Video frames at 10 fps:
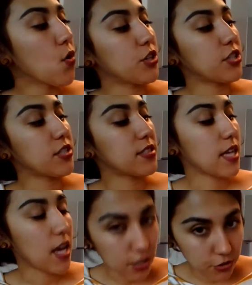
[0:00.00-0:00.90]
which is the
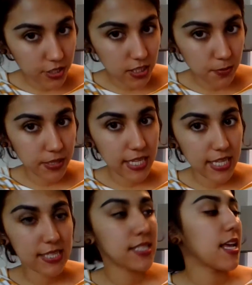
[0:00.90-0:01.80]
hundredths
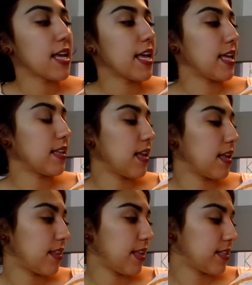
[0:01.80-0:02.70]
place in
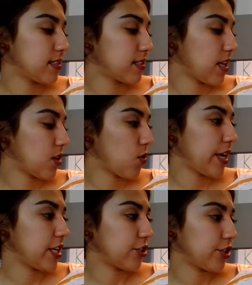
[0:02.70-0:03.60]
this
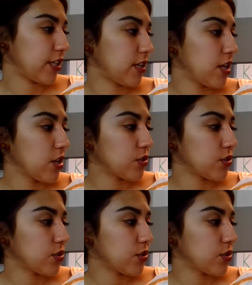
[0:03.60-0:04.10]
equation.